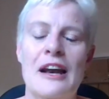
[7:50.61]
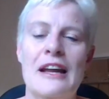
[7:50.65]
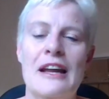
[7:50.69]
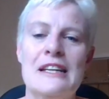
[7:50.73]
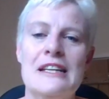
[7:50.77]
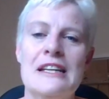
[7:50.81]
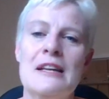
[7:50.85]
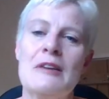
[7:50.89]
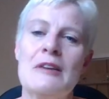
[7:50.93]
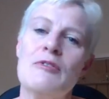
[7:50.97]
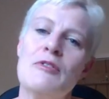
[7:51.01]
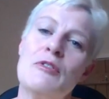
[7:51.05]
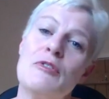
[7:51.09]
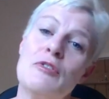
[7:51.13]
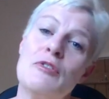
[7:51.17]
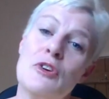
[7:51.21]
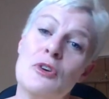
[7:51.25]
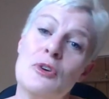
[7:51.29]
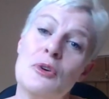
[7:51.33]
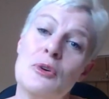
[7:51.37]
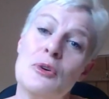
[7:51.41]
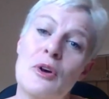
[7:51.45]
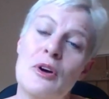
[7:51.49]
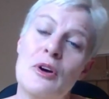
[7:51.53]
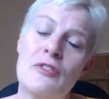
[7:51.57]
And I did a
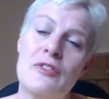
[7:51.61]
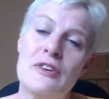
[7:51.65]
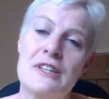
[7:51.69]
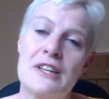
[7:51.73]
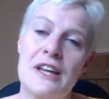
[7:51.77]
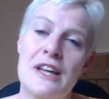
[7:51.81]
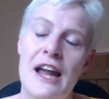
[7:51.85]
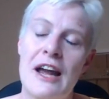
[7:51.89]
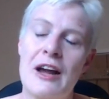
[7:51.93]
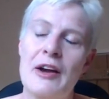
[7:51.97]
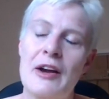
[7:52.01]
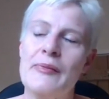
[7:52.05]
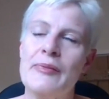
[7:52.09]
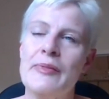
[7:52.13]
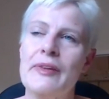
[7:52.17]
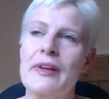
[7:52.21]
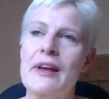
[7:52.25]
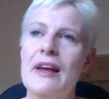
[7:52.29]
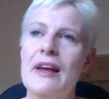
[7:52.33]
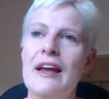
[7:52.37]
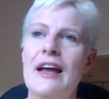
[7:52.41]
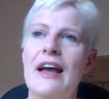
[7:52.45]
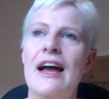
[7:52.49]
review of his account,